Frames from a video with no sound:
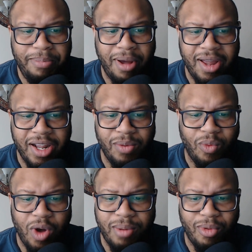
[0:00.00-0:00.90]
punted
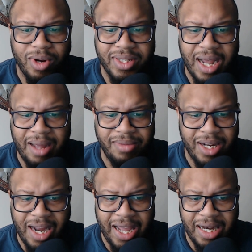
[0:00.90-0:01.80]
one more time
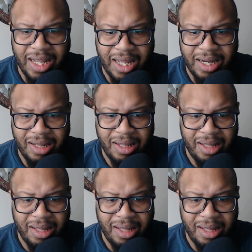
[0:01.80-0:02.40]
than they did.